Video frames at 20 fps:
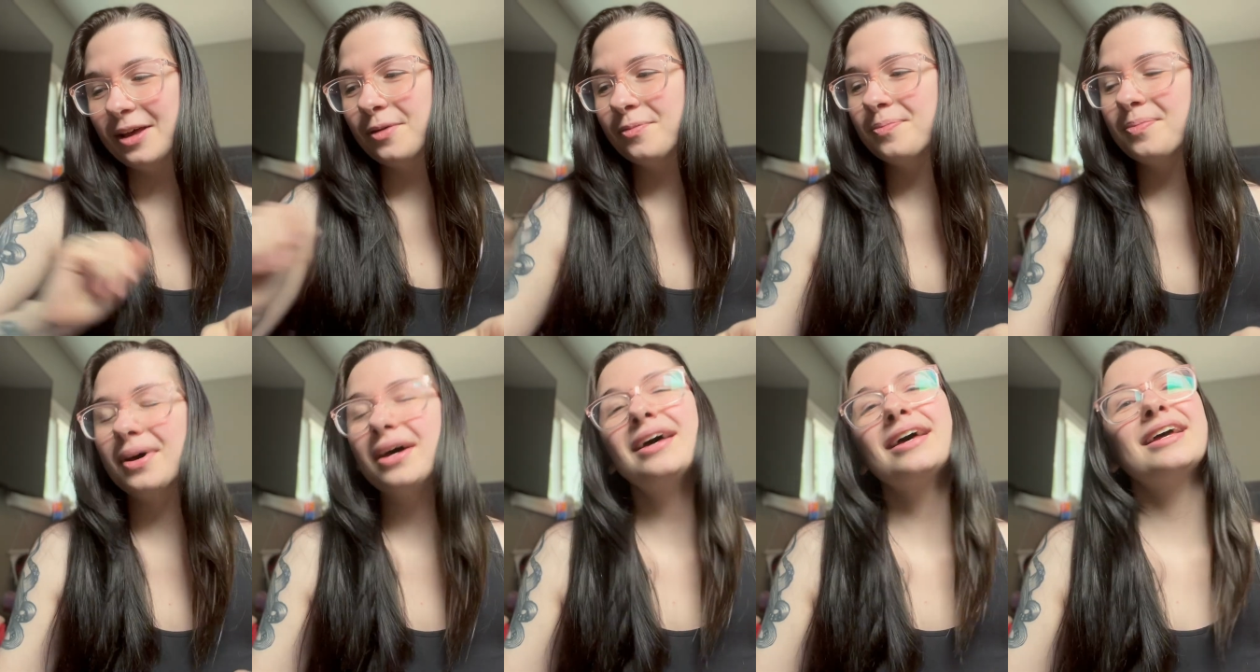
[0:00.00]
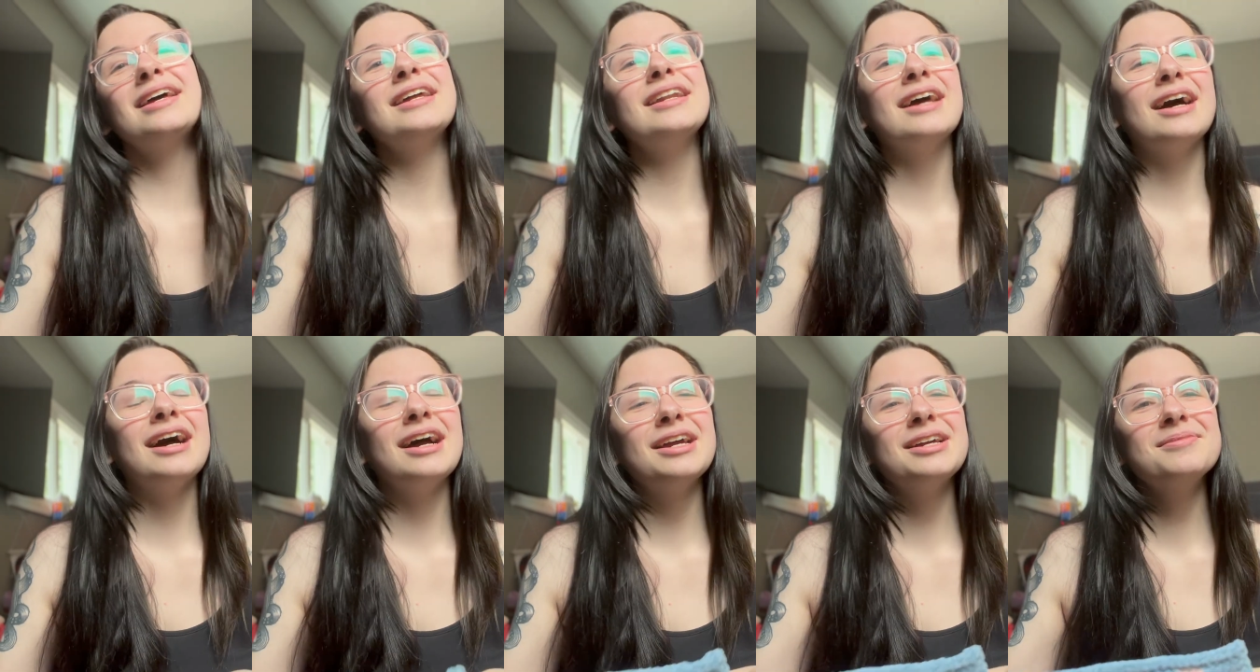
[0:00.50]
But
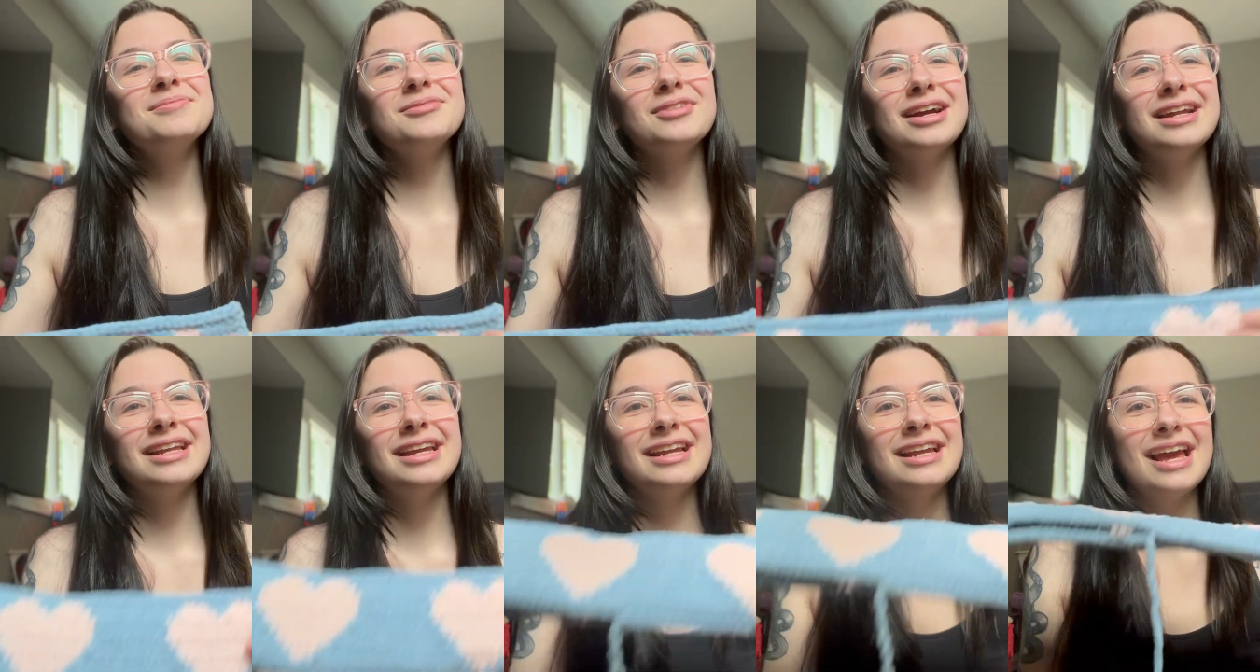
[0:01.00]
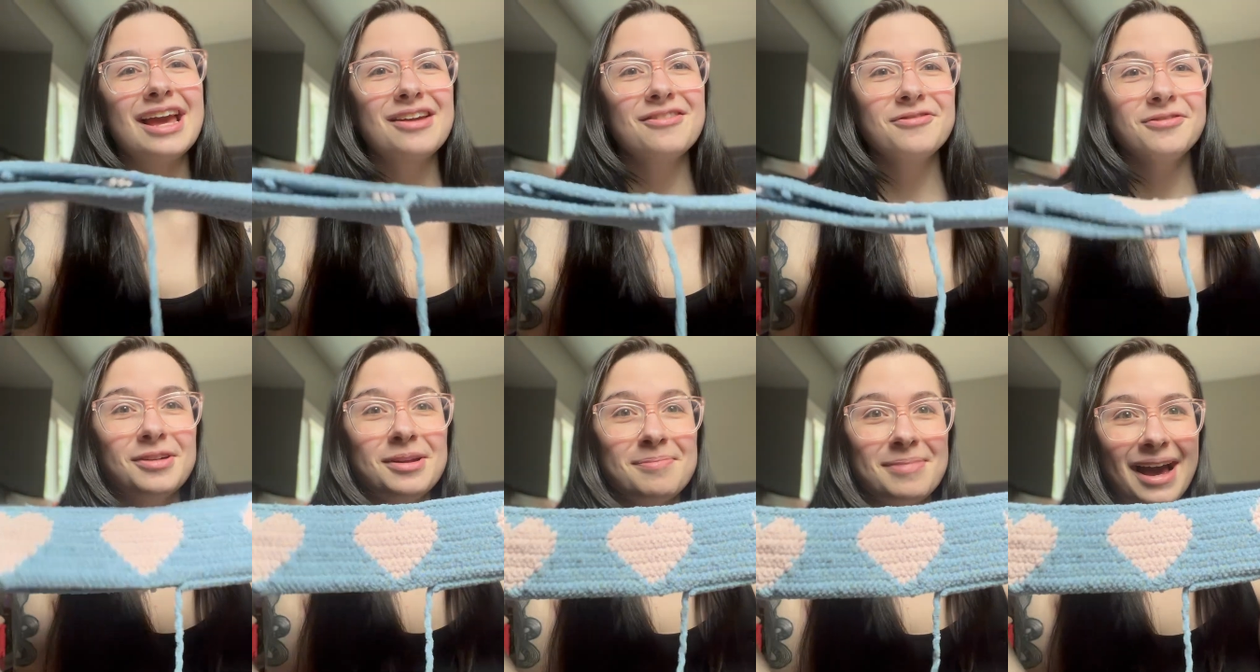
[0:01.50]
I'm writing a
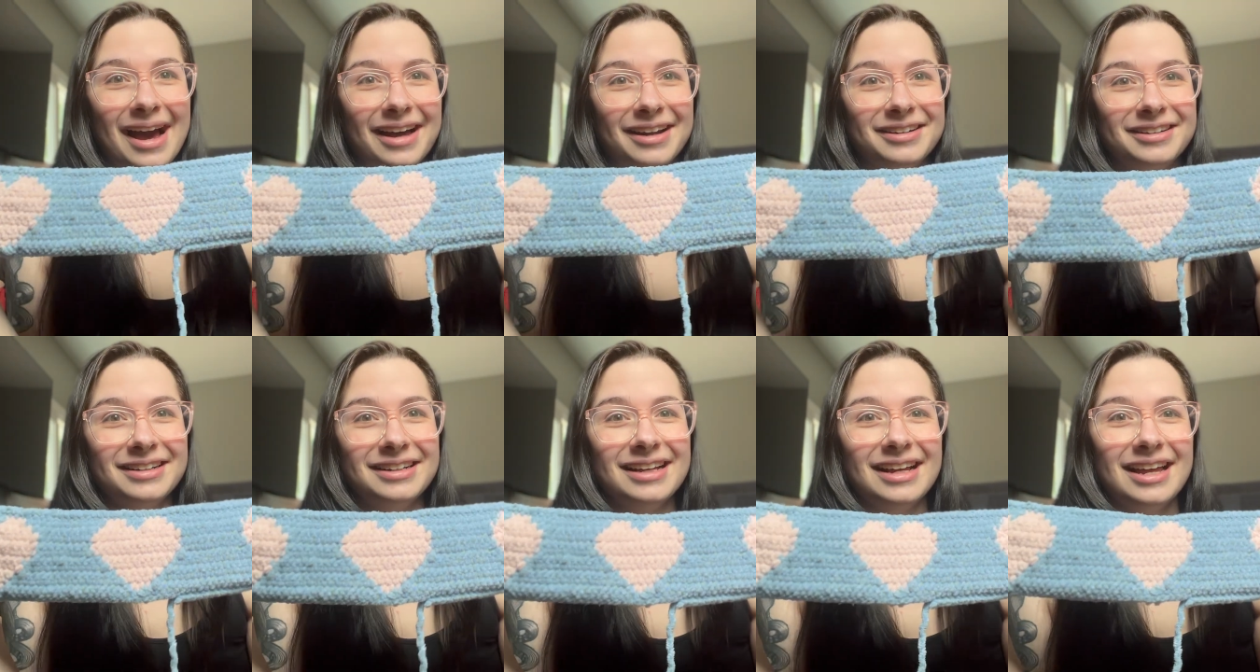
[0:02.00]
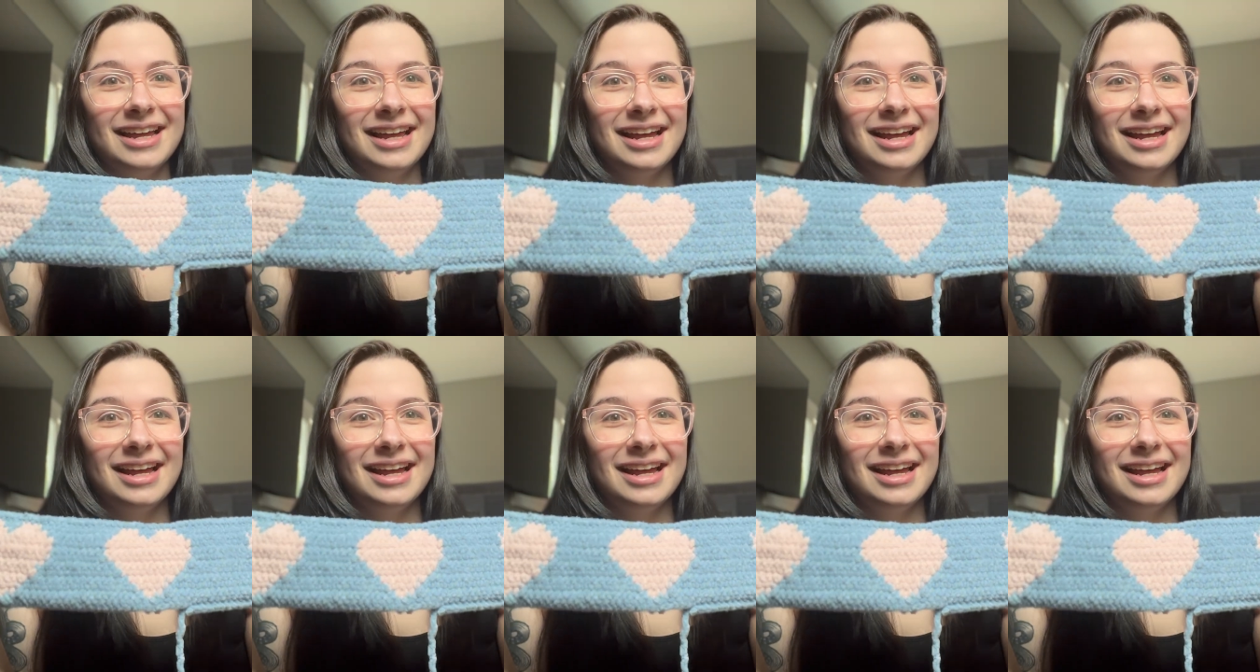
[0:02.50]
free pattern.